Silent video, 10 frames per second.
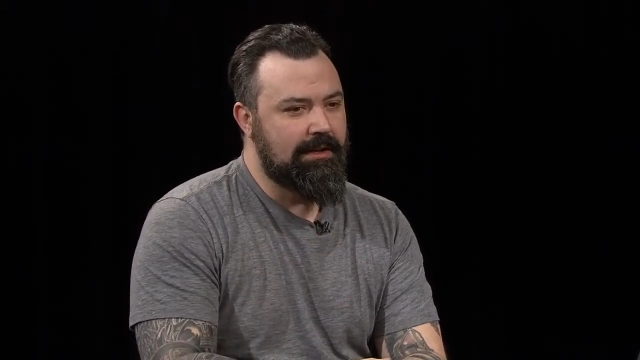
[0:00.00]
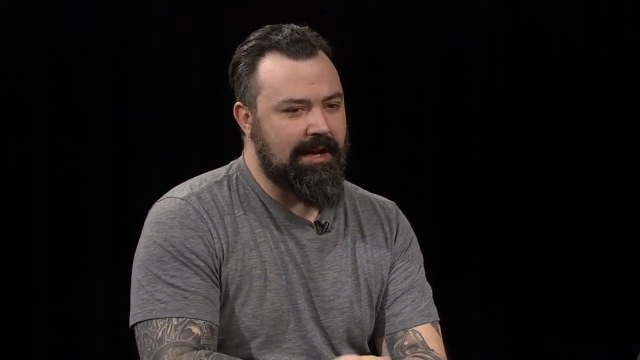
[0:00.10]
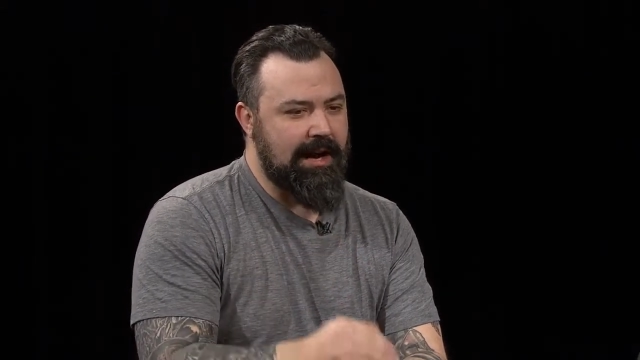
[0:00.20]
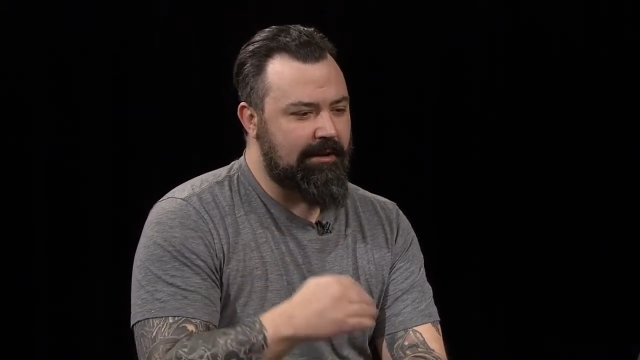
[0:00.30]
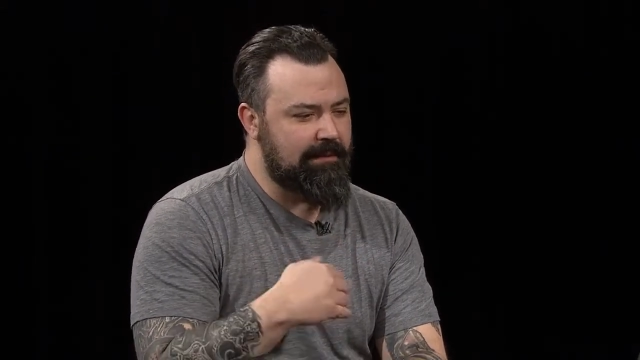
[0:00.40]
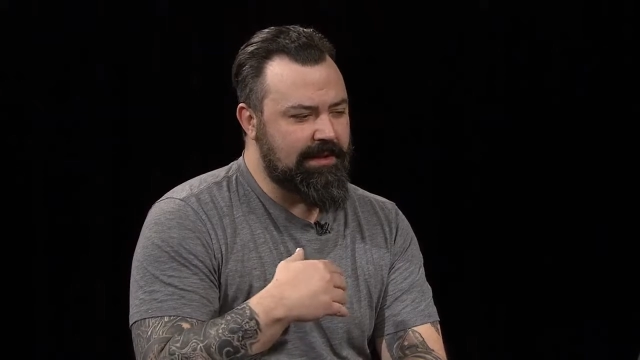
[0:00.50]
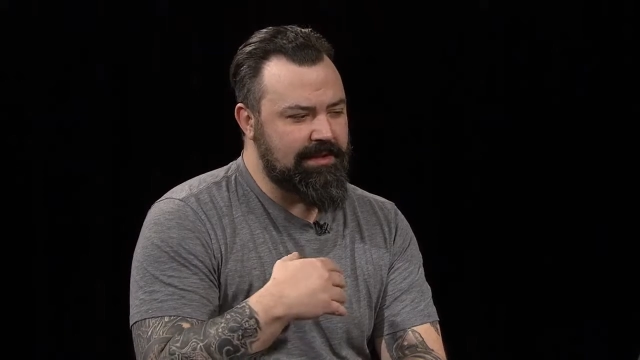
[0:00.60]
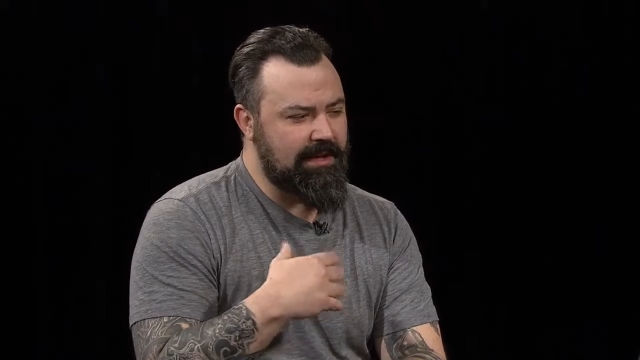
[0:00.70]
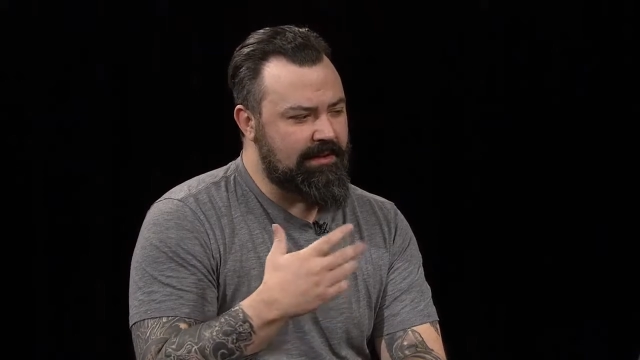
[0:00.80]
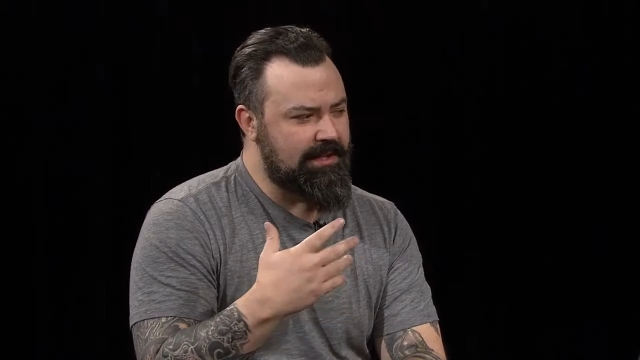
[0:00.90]
They hired me as
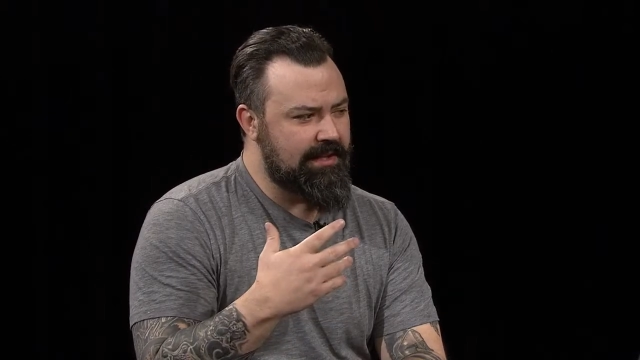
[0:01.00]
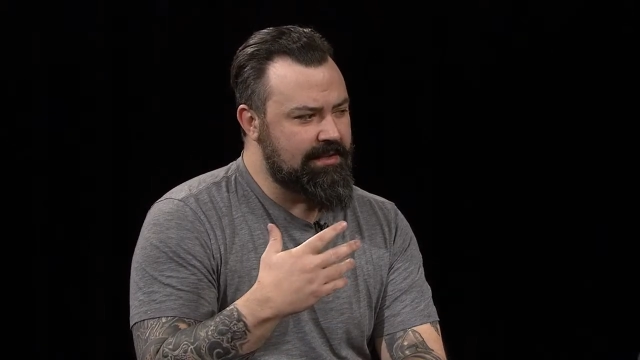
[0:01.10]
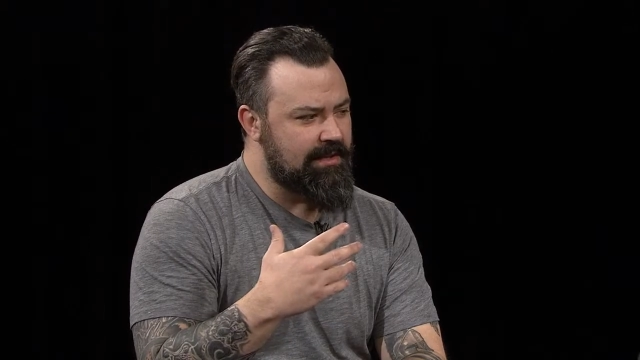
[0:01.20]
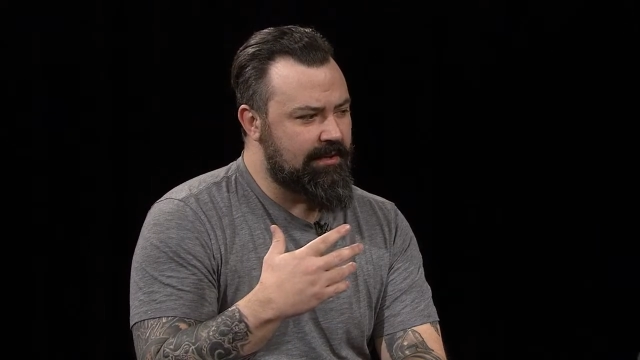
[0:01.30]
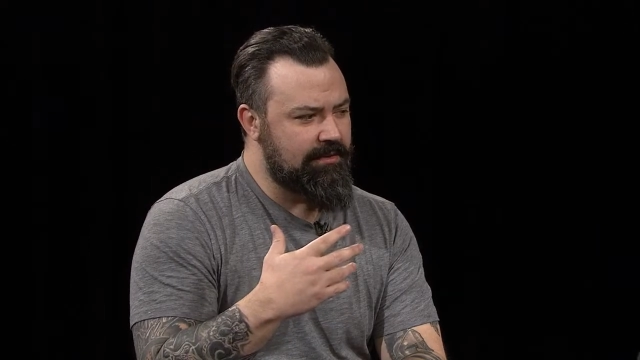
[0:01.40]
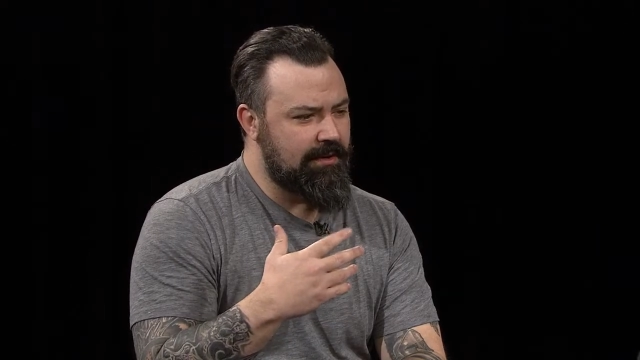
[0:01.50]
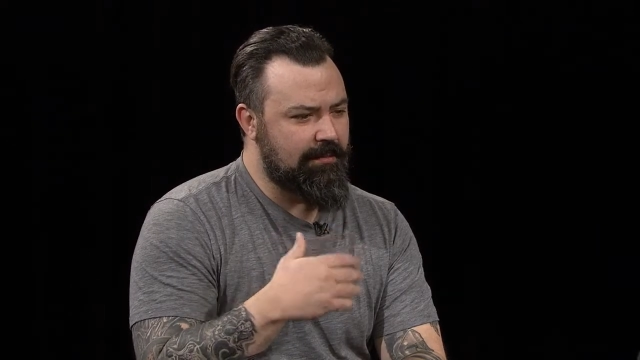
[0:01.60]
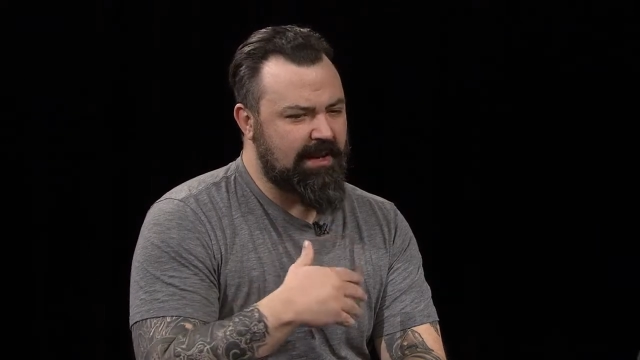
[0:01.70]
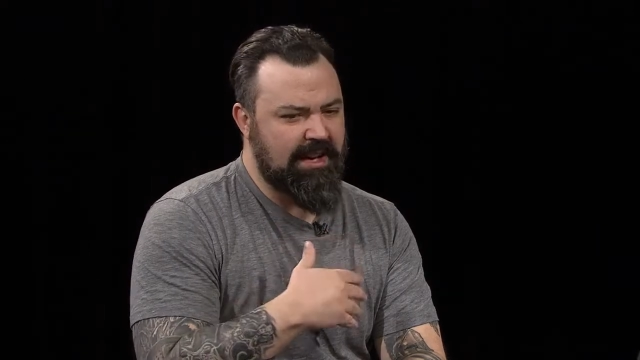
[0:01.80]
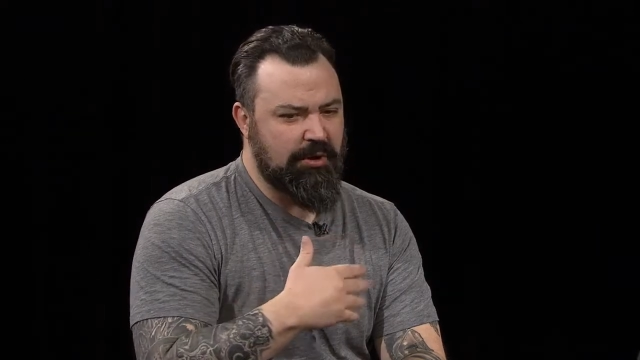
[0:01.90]
an outside sales
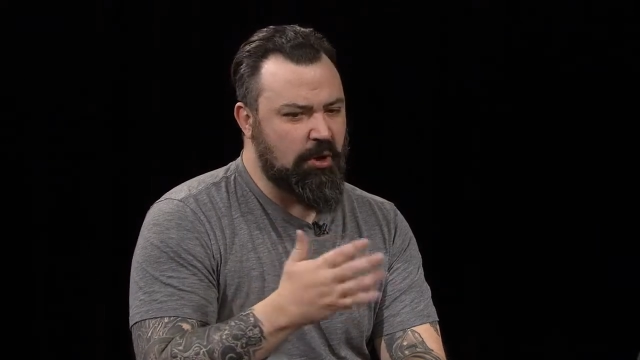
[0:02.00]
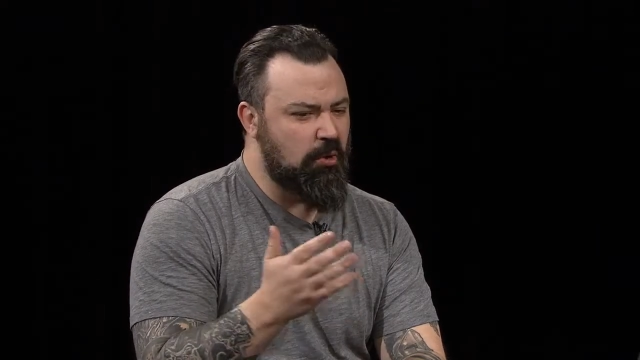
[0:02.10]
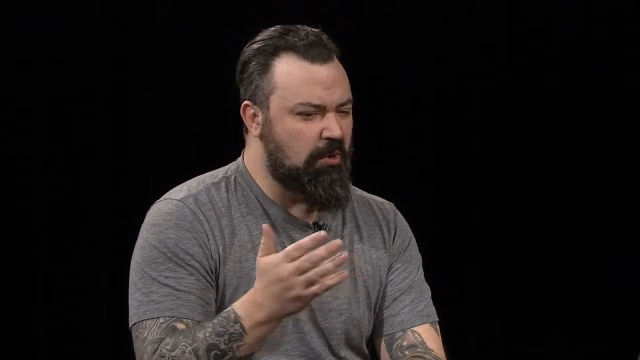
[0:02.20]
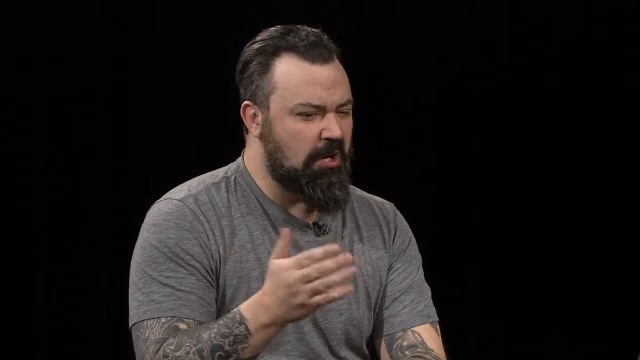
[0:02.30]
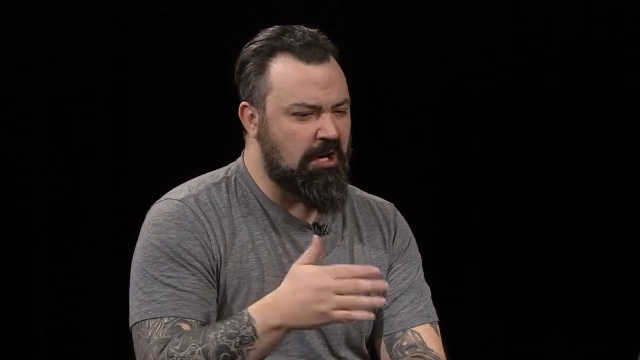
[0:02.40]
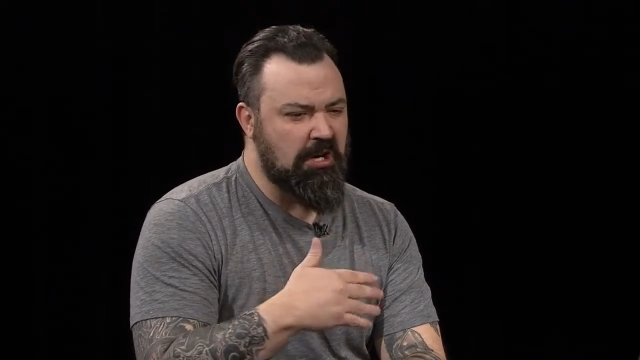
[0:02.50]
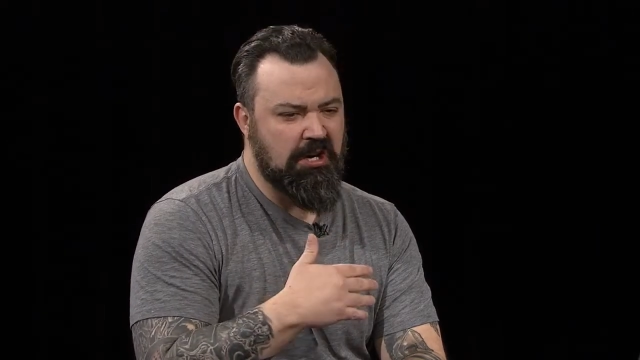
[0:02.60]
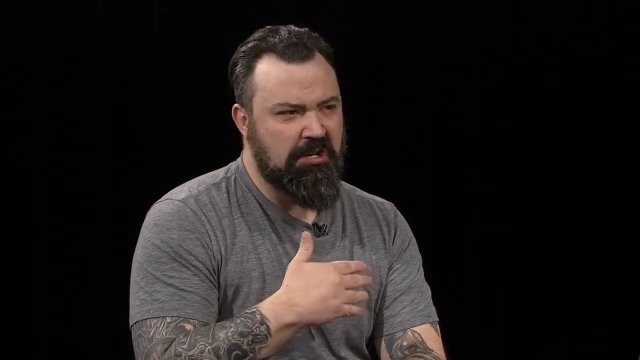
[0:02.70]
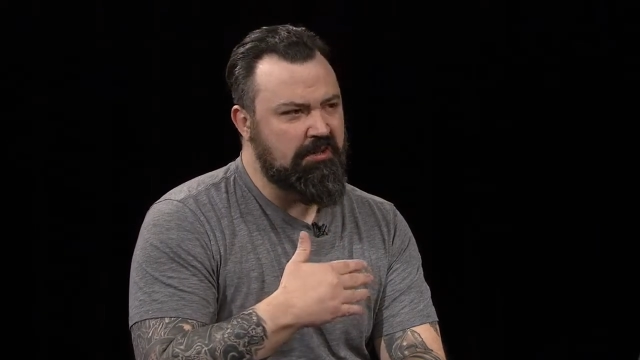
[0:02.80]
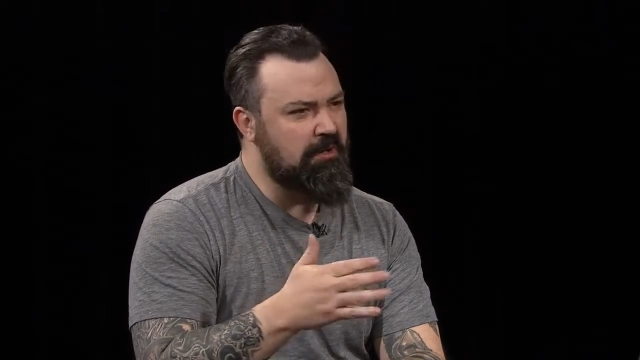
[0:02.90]
rep. I had no
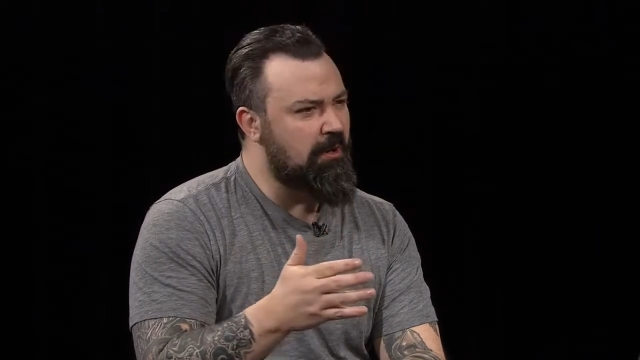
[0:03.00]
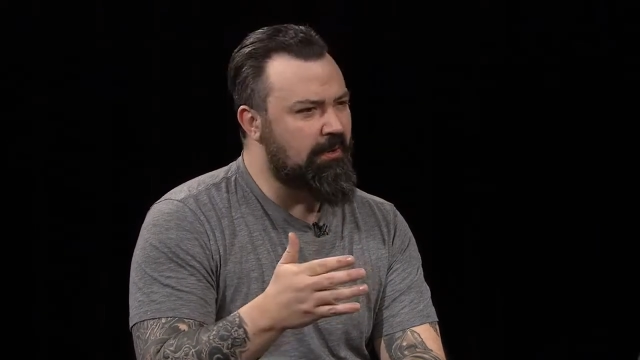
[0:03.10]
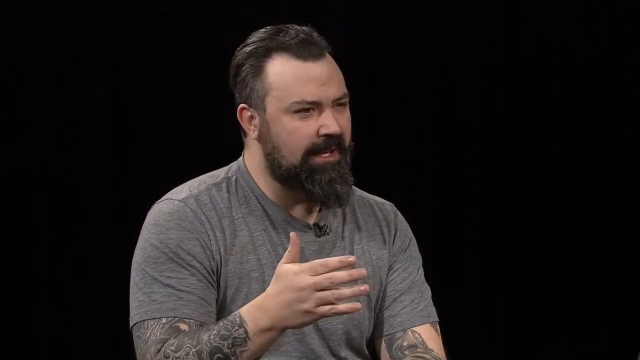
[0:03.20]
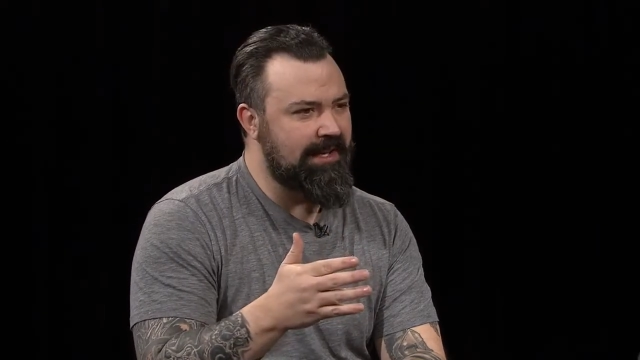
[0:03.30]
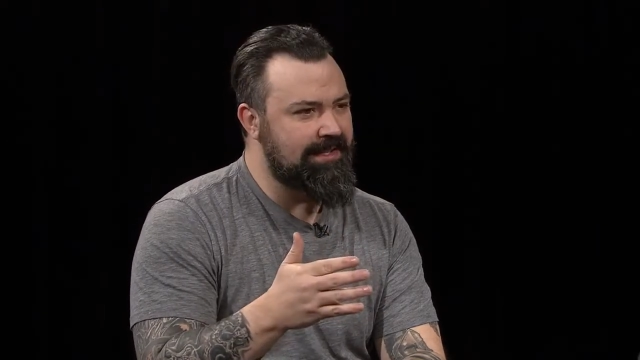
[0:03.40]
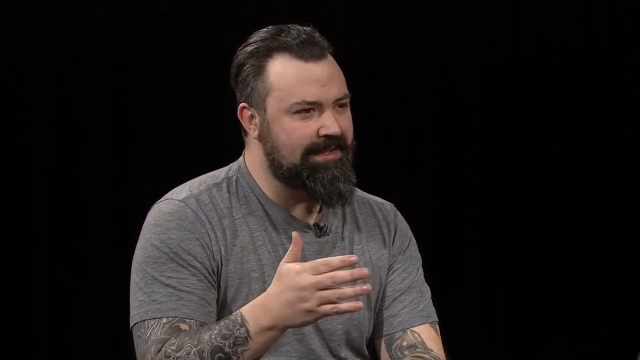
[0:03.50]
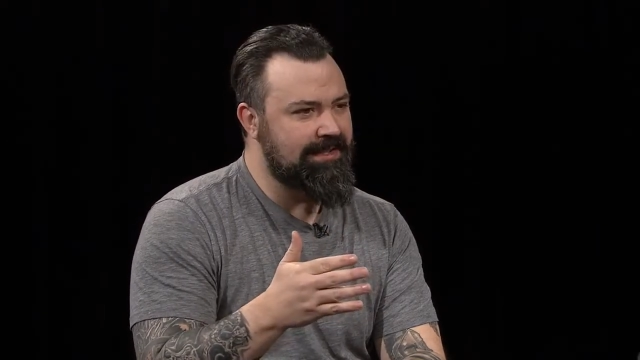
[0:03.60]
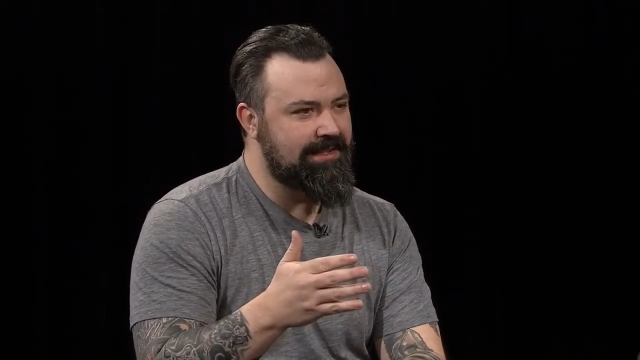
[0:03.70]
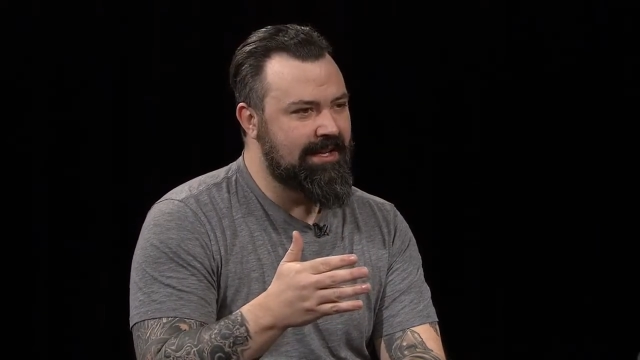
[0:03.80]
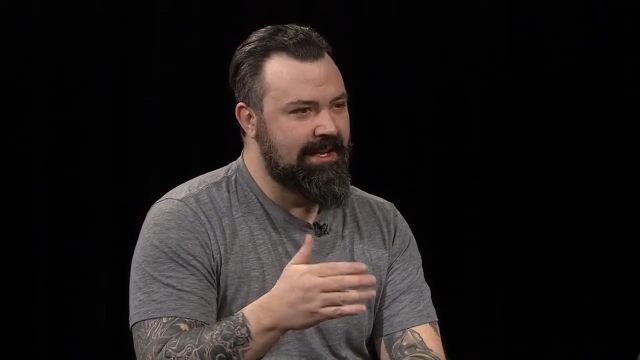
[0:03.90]
car, no
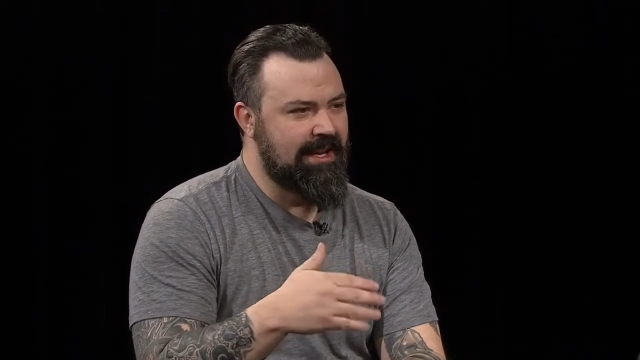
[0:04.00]
license.